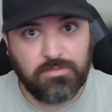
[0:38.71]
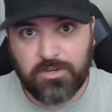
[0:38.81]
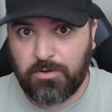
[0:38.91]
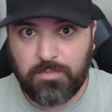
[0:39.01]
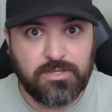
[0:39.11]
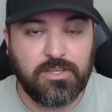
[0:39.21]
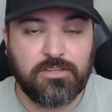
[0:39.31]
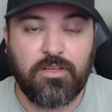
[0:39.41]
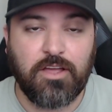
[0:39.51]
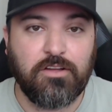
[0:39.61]
you know,
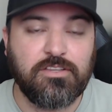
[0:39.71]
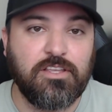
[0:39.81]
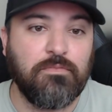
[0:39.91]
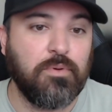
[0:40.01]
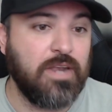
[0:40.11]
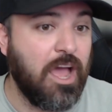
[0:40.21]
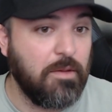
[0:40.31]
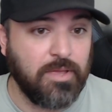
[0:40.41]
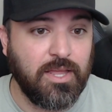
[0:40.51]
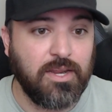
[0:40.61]
business, all that good stuff, but
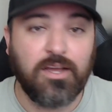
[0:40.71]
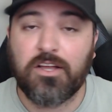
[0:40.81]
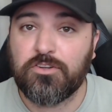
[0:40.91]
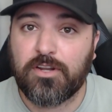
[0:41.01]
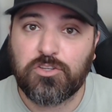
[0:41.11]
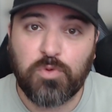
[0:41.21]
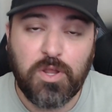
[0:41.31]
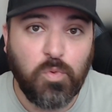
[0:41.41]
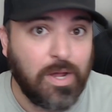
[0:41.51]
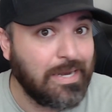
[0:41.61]
now I'm getting
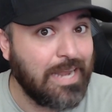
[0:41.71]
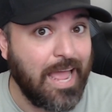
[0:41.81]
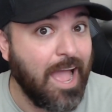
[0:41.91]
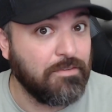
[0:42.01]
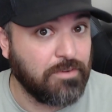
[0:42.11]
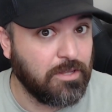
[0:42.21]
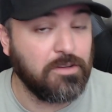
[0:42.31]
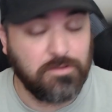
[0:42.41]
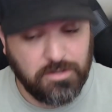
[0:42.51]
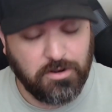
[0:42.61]
121 and a half,
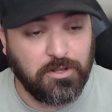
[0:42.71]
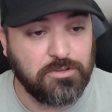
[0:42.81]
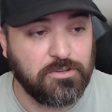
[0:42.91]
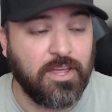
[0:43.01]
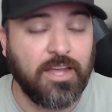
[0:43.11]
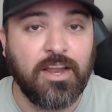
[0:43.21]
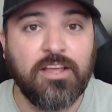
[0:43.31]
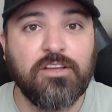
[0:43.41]
you know, close to that.